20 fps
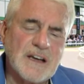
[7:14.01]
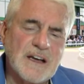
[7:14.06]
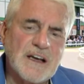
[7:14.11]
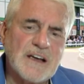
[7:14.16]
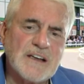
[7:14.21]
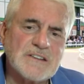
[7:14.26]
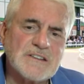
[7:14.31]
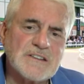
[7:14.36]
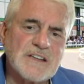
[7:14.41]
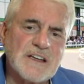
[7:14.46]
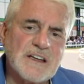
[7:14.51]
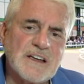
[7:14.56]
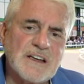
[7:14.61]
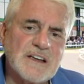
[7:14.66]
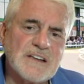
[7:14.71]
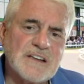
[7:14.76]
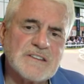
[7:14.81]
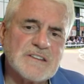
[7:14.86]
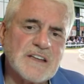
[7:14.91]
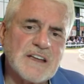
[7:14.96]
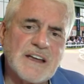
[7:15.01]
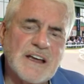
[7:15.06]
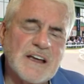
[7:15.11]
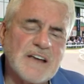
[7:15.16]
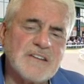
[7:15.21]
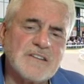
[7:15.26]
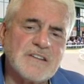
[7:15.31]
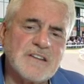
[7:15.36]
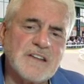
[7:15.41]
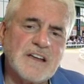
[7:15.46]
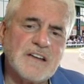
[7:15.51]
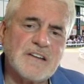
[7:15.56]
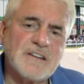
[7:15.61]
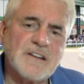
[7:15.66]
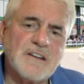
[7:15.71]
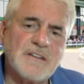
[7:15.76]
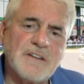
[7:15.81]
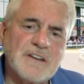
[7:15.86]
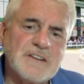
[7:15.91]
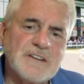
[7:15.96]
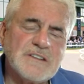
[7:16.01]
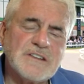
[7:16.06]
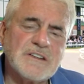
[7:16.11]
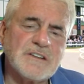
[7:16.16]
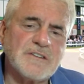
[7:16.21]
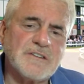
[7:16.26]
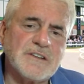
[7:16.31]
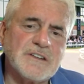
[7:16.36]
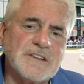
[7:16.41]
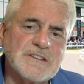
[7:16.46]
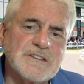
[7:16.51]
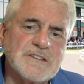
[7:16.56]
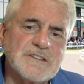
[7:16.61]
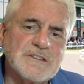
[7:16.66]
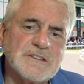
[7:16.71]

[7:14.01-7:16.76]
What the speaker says: as they get to the end of their racing careers?